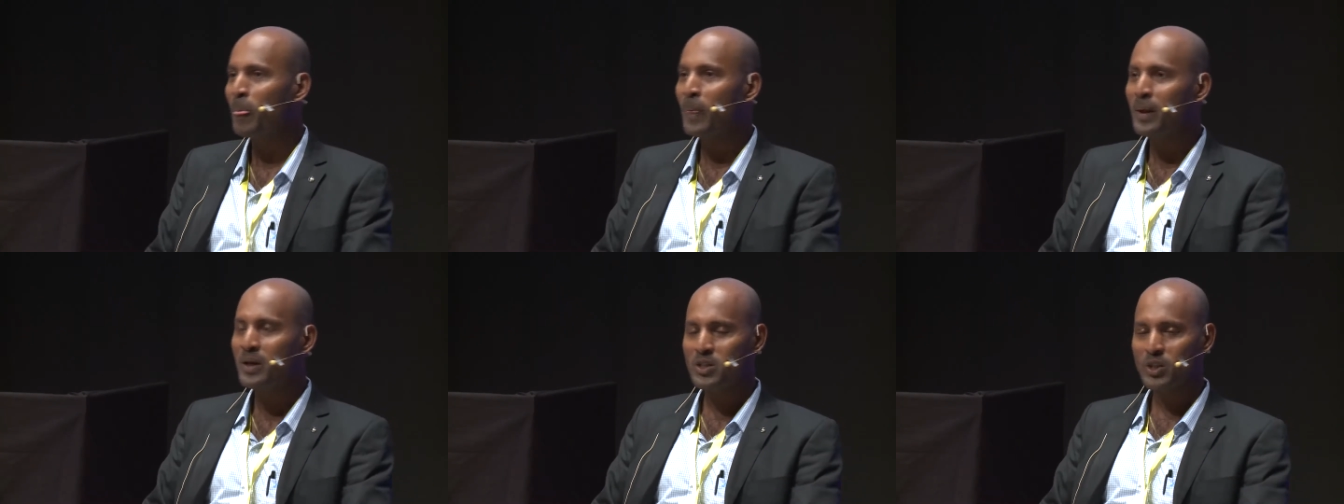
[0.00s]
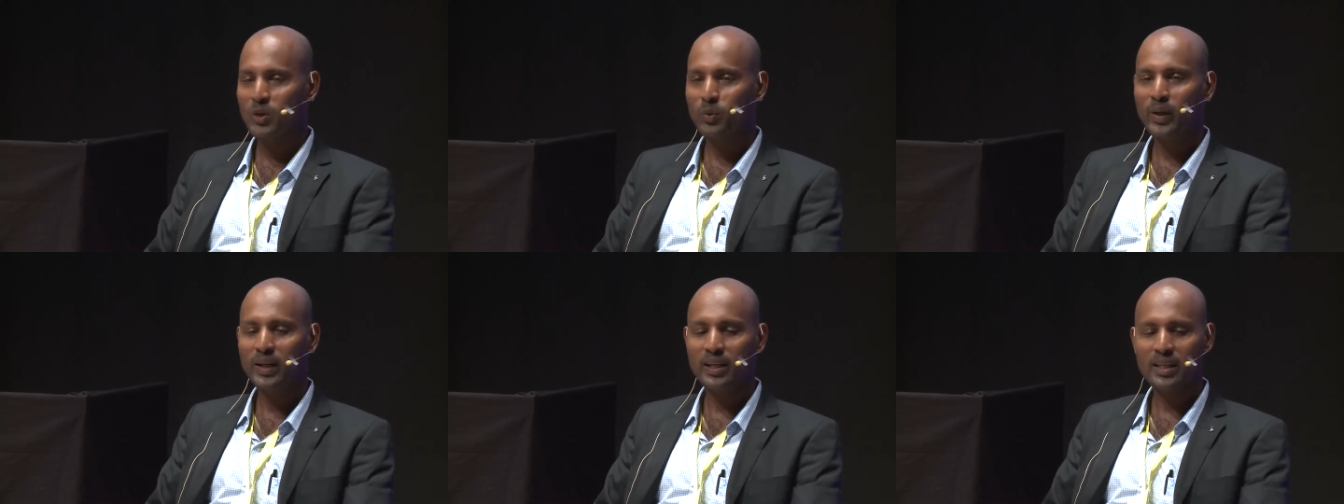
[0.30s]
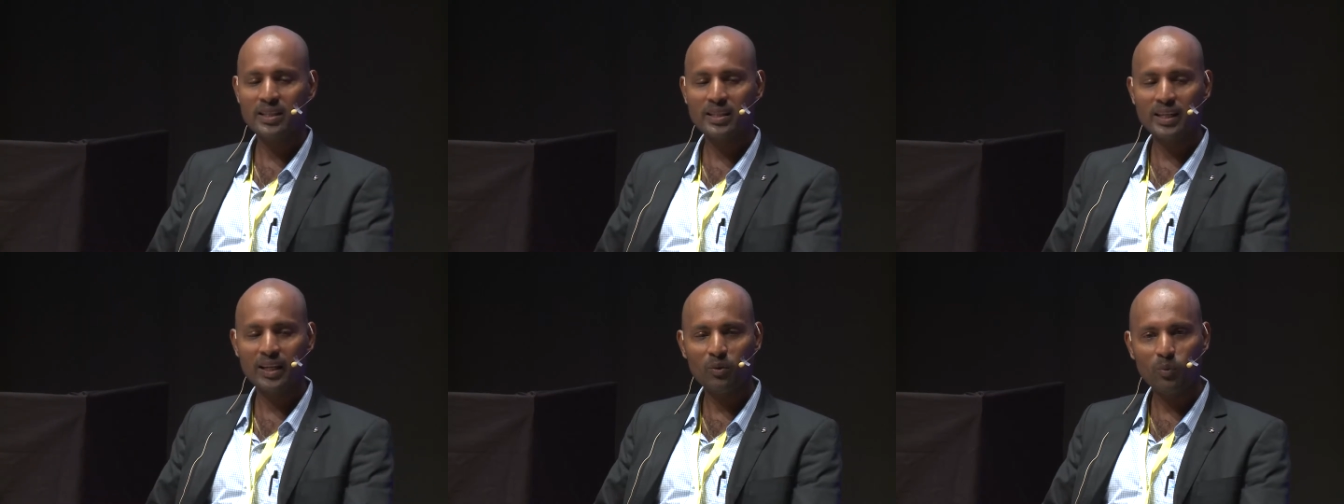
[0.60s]
So when he
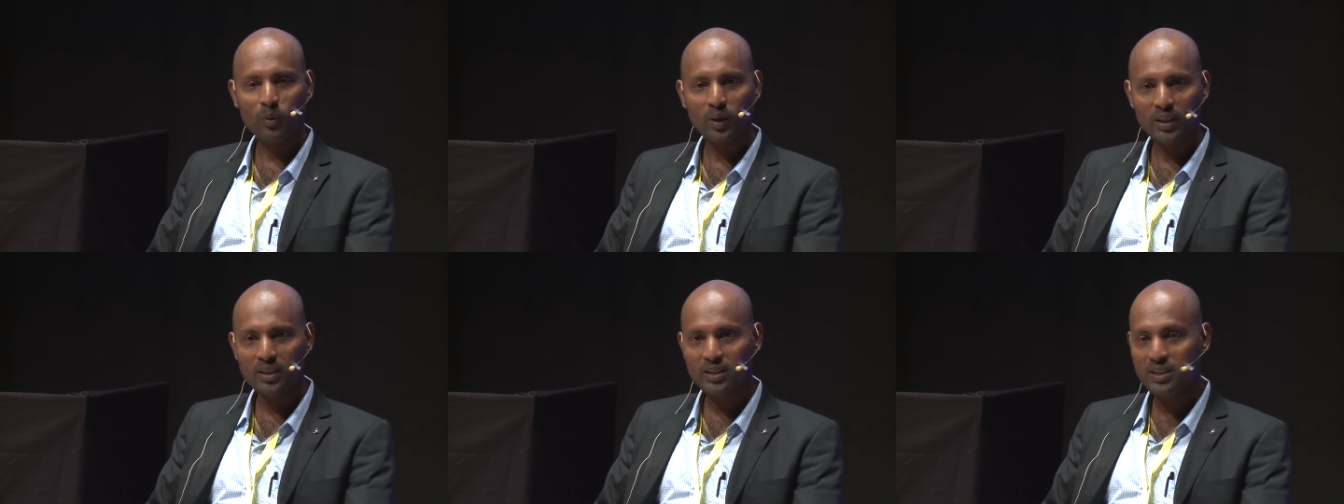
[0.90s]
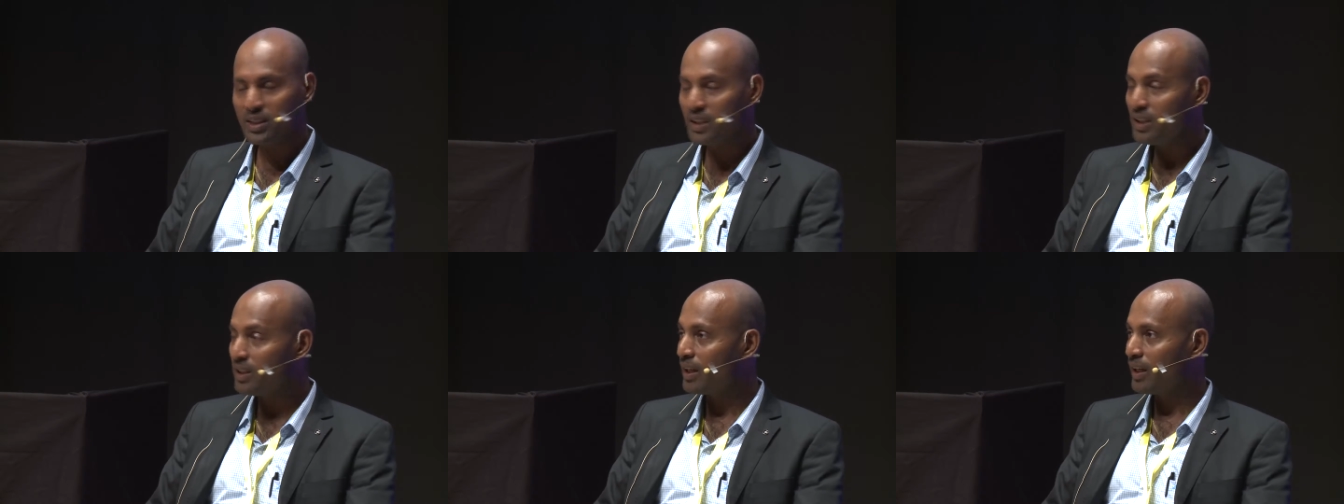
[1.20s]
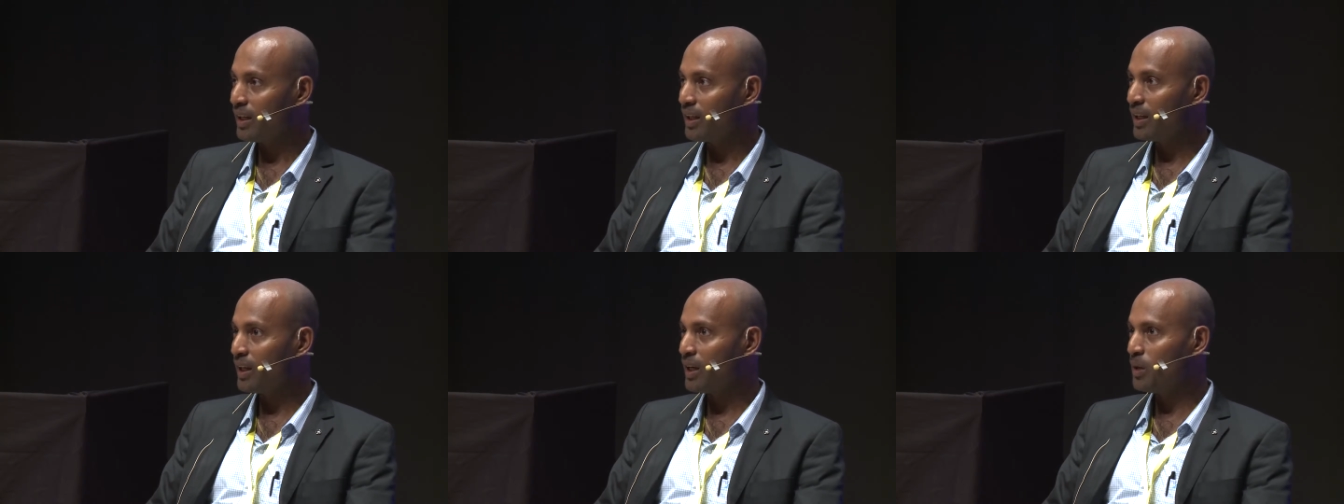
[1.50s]
said
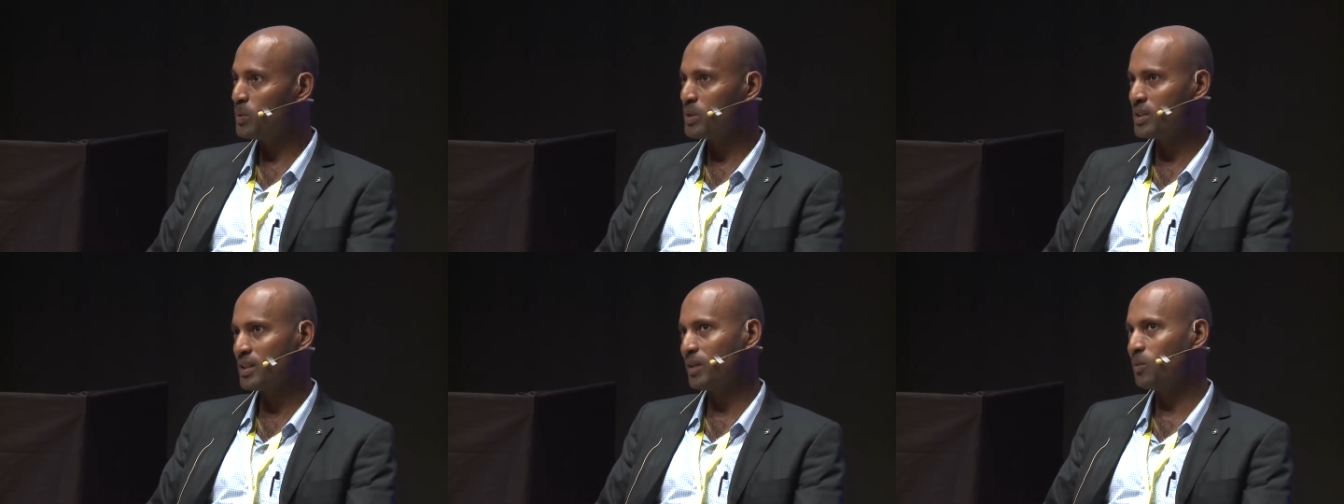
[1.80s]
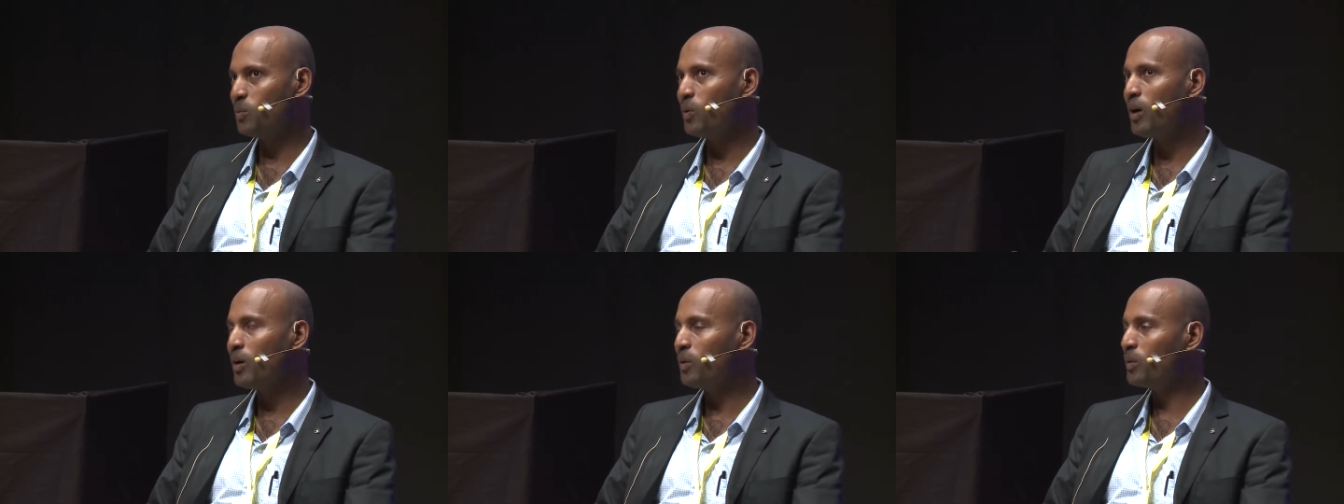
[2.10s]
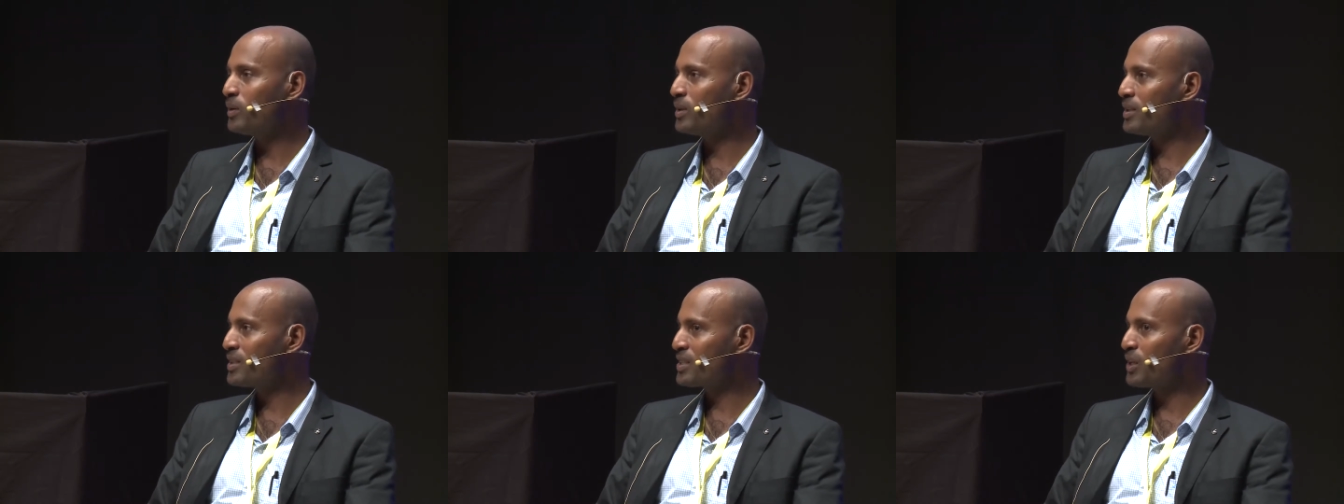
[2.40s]
volunteering, I was like, wow,
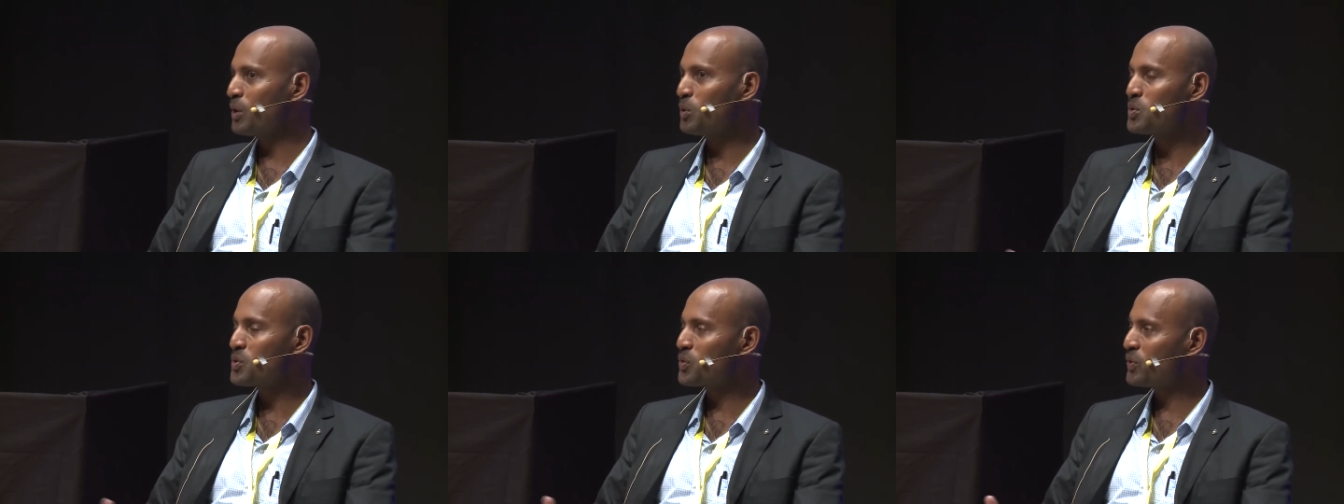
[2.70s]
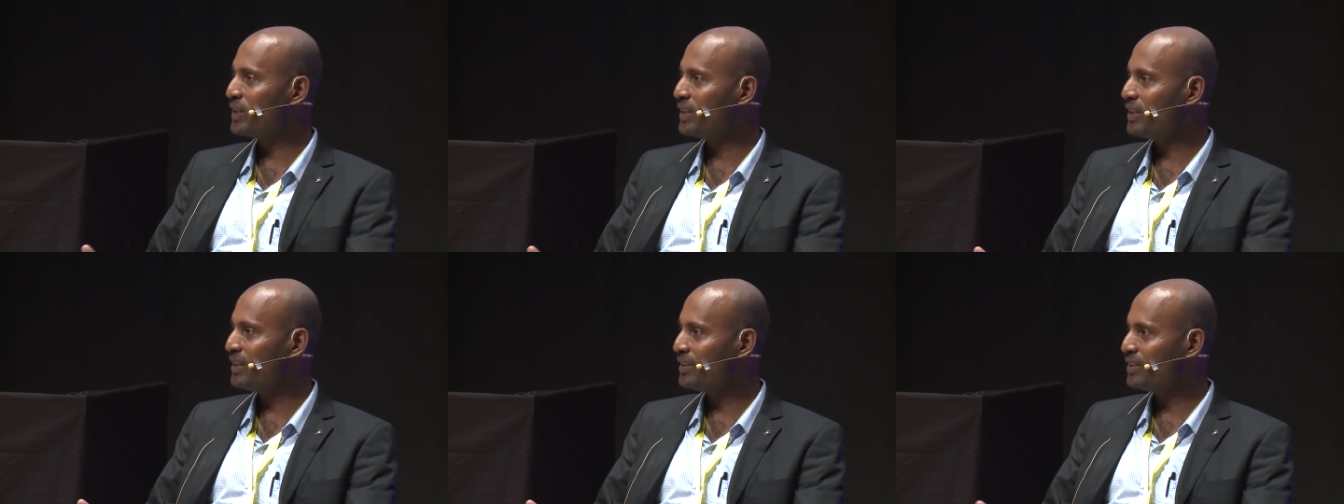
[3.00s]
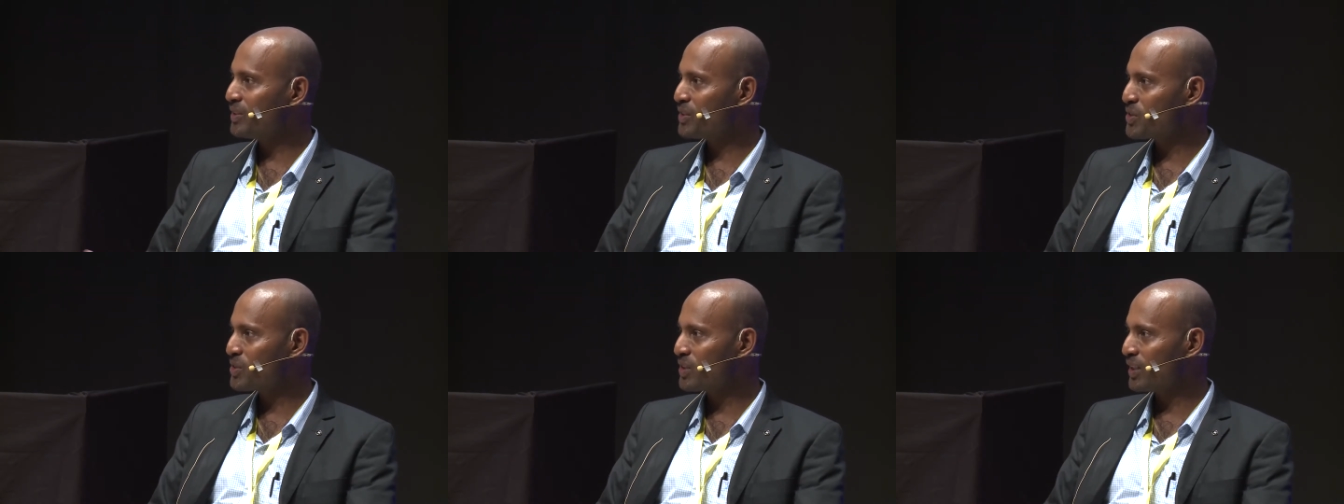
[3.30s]
it sounds really
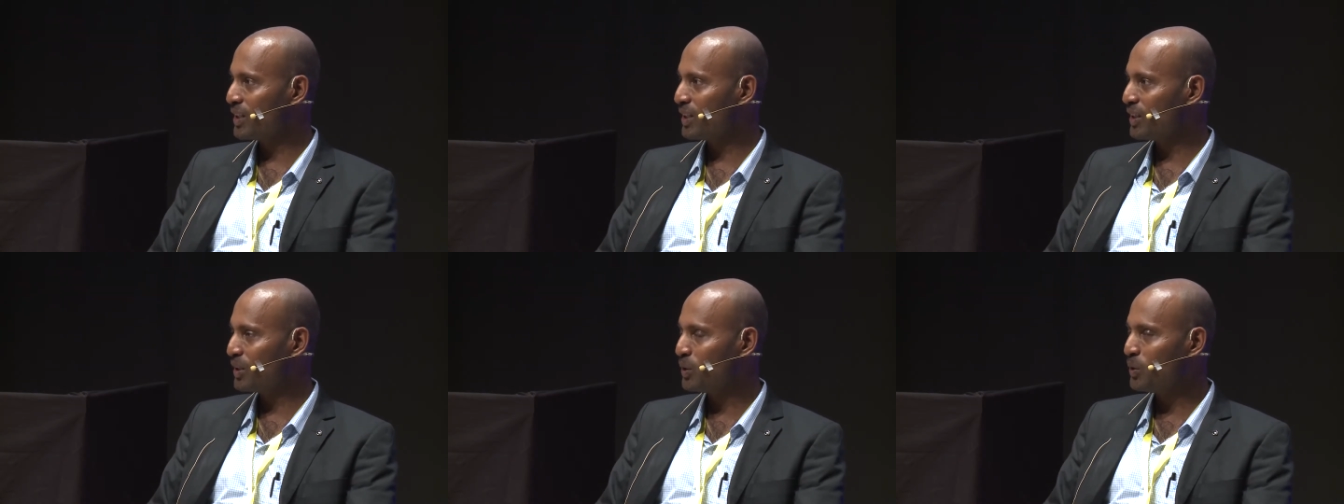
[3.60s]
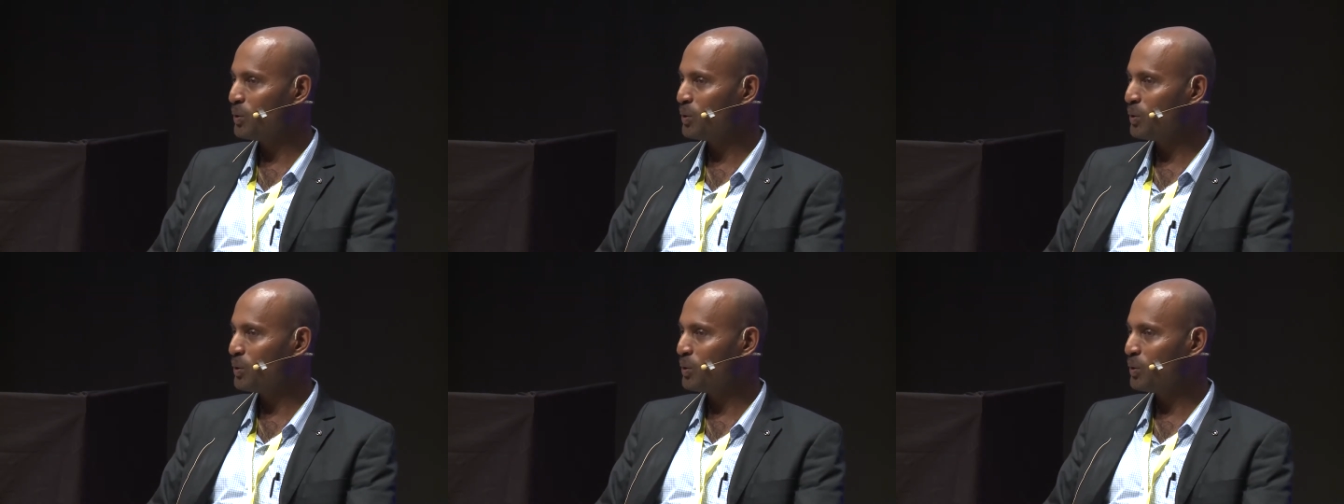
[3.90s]
interesting,